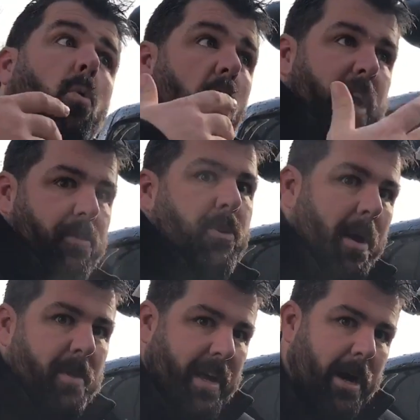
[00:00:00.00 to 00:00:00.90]
what heat
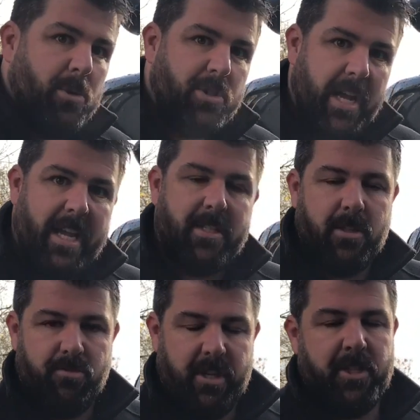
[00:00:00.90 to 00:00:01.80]
requirement the house needs,
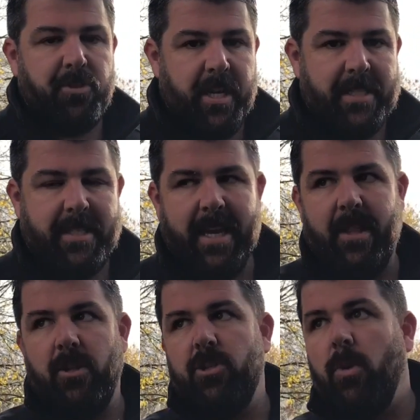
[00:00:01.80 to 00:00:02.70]
they'll range rate
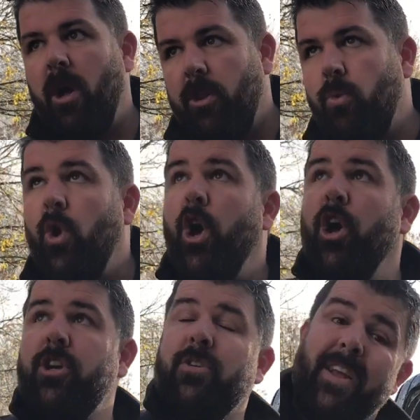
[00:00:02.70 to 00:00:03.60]
it, they'll do all the
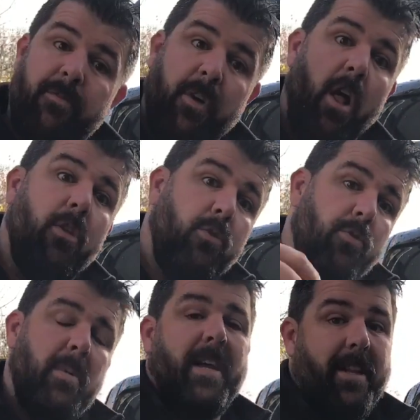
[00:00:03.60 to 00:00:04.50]
work involved
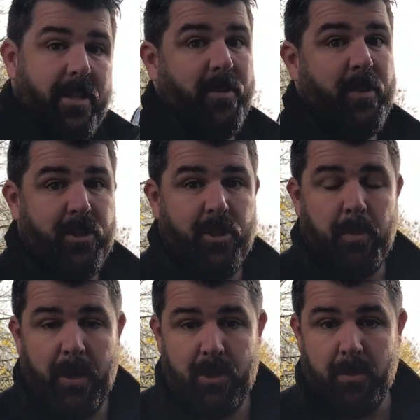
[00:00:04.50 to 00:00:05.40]
with making it as efficient as
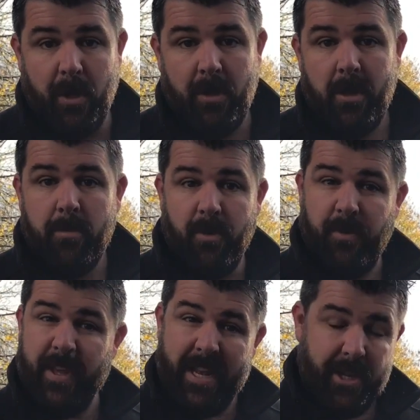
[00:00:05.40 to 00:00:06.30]
possible, but
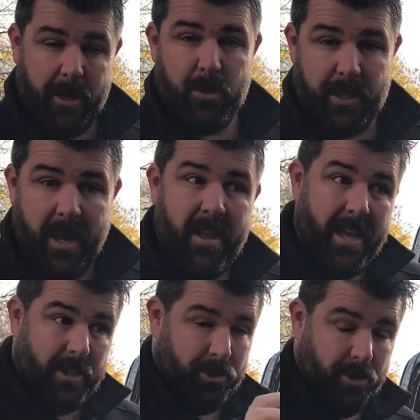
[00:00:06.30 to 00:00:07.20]
for the end user,
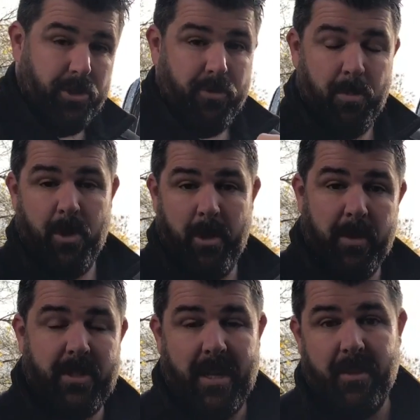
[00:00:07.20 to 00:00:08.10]
it's just a room
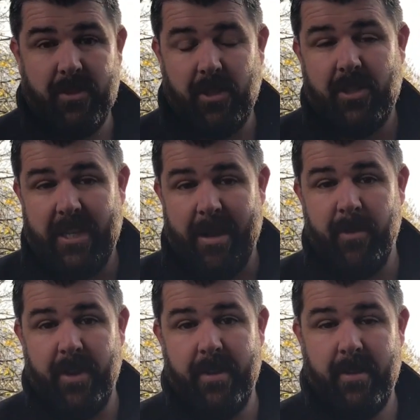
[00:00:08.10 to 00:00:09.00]
thermostat that's got a
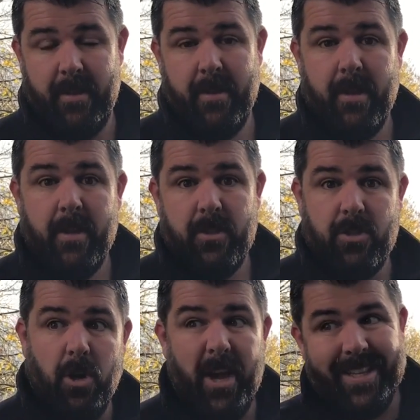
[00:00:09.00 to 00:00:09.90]
timer in it.
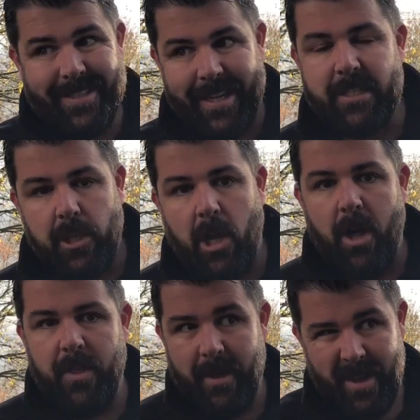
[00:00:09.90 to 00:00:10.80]
So it takes a lot
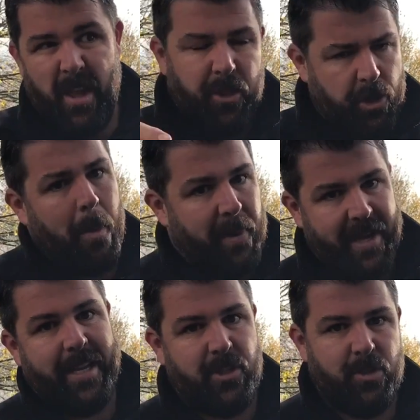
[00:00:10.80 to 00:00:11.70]
of the, the
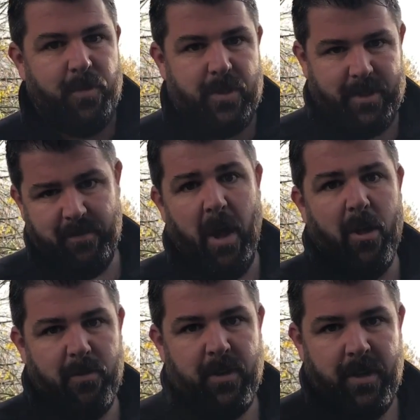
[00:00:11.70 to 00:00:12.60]
complicated stuff that's
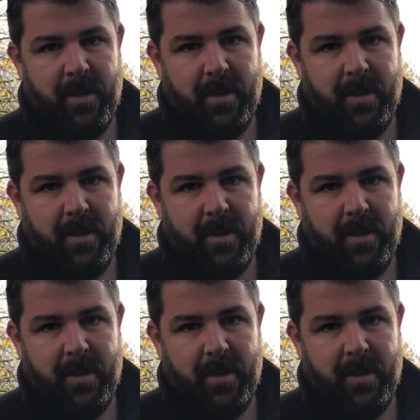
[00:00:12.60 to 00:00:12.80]
involved.